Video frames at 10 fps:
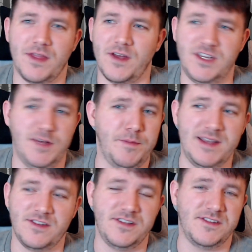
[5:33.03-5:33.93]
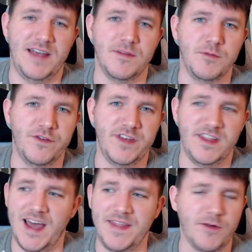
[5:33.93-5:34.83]
I thought she basically saved the movie,
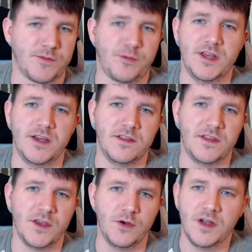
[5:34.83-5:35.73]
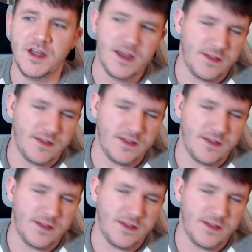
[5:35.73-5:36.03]
and the ending was pretty good too.